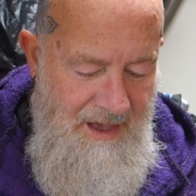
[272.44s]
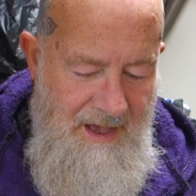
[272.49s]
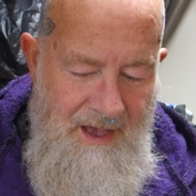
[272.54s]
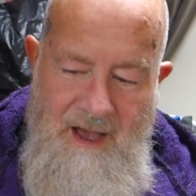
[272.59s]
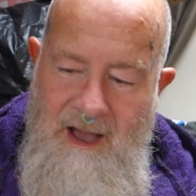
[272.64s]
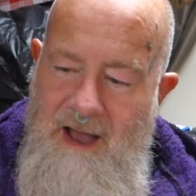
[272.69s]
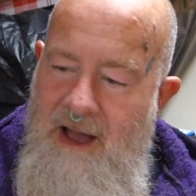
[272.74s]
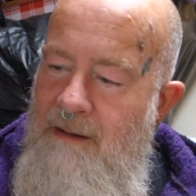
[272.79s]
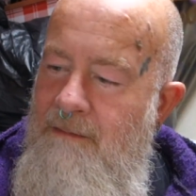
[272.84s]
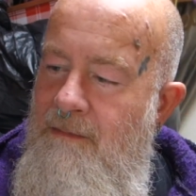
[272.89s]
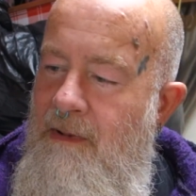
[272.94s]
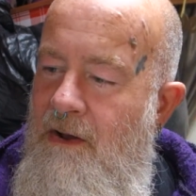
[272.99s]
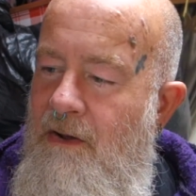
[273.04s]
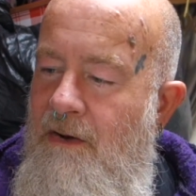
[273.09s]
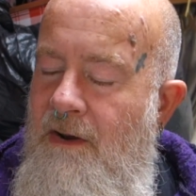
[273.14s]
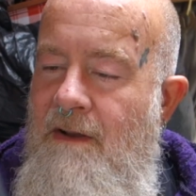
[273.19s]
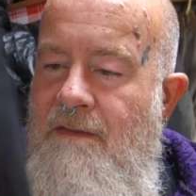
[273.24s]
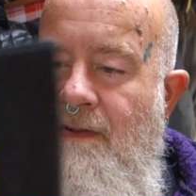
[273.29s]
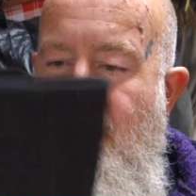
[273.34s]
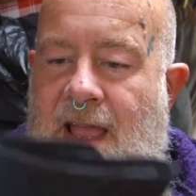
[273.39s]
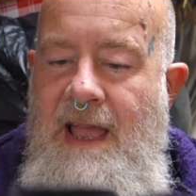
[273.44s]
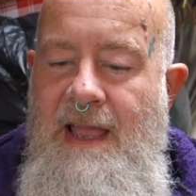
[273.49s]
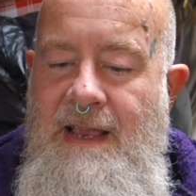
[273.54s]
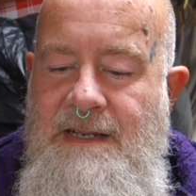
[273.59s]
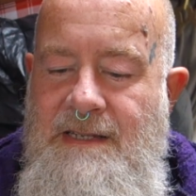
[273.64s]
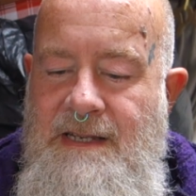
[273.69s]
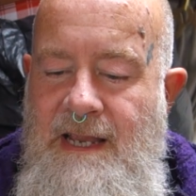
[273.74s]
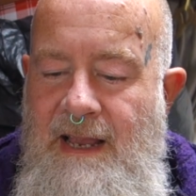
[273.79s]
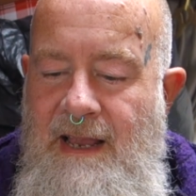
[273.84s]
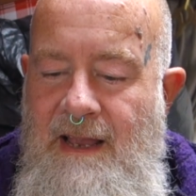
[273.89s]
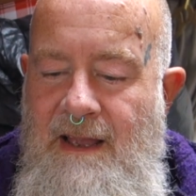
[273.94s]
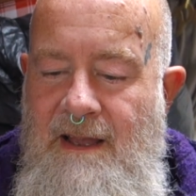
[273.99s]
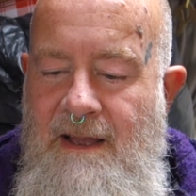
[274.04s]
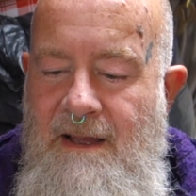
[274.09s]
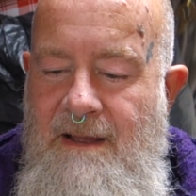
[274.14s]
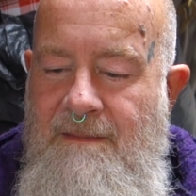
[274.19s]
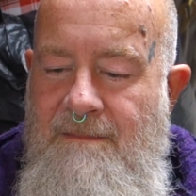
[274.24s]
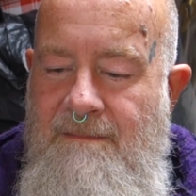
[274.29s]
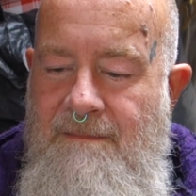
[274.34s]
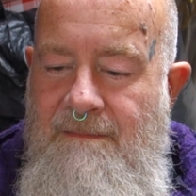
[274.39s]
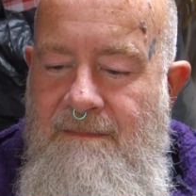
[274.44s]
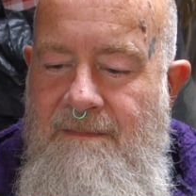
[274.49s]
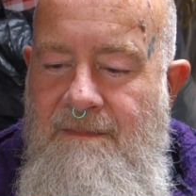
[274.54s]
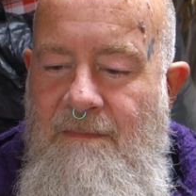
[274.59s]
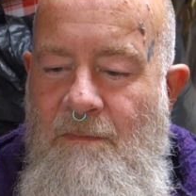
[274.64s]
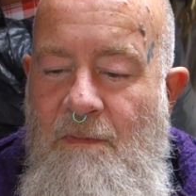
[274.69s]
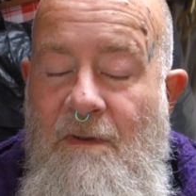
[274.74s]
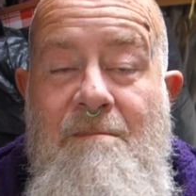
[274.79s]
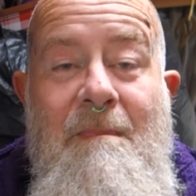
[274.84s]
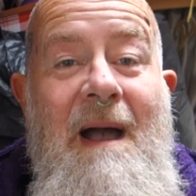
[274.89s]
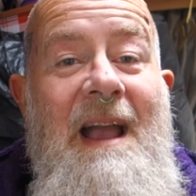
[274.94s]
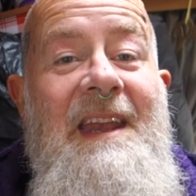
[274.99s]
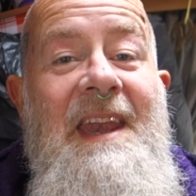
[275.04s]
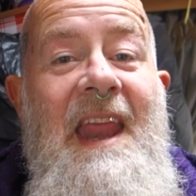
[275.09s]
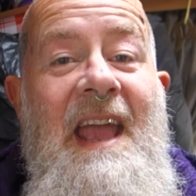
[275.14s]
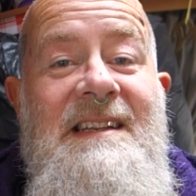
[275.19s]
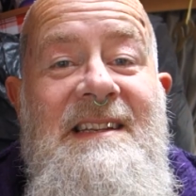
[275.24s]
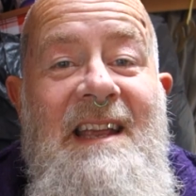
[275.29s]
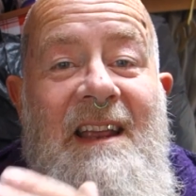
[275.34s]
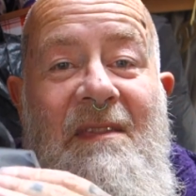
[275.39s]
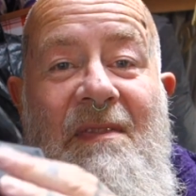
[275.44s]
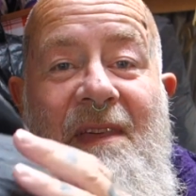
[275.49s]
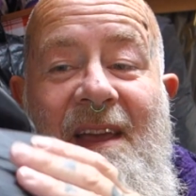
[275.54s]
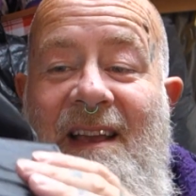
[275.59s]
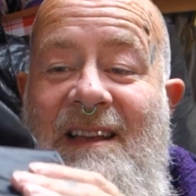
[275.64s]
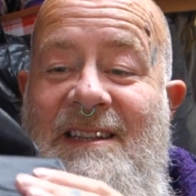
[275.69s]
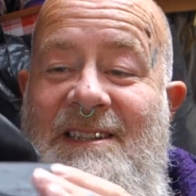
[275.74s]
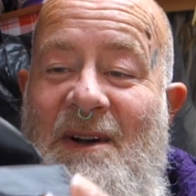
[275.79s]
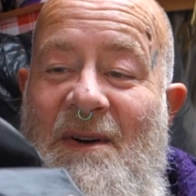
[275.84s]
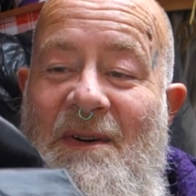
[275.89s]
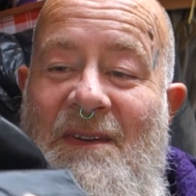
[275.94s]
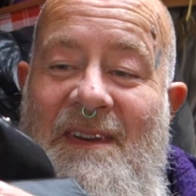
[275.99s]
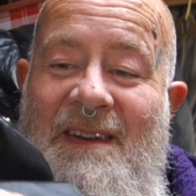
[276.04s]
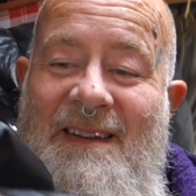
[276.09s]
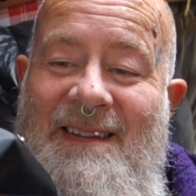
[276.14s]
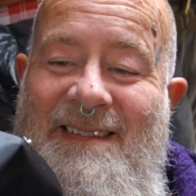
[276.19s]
I've got another case here with magnetic things on.